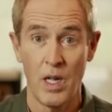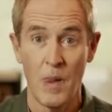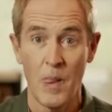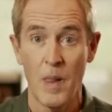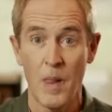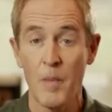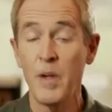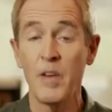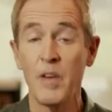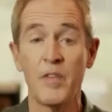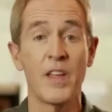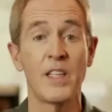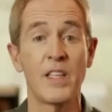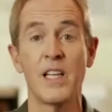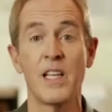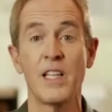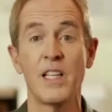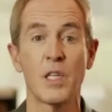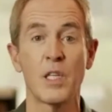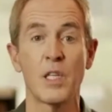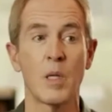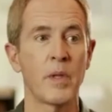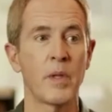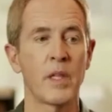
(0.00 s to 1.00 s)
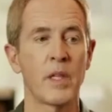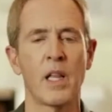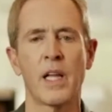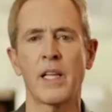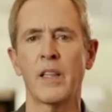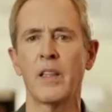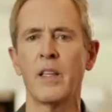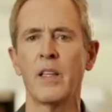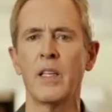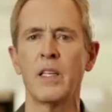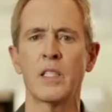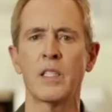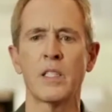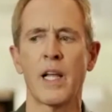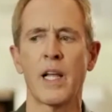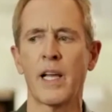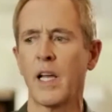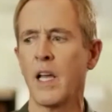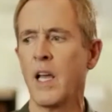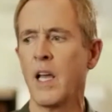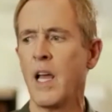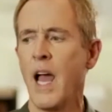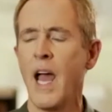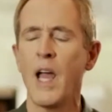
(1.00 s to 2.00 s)
I mean, if they said something like this,
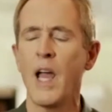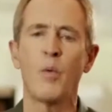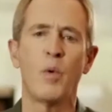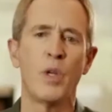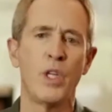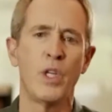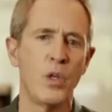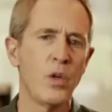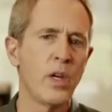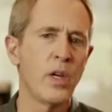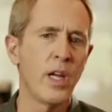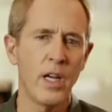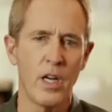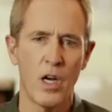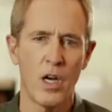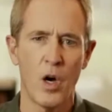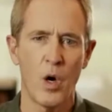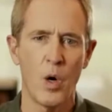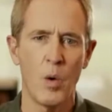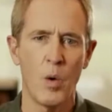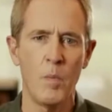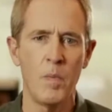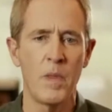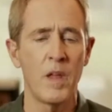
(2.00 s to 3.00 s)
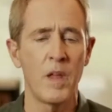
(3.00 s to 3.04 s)
like, hey, when you get home,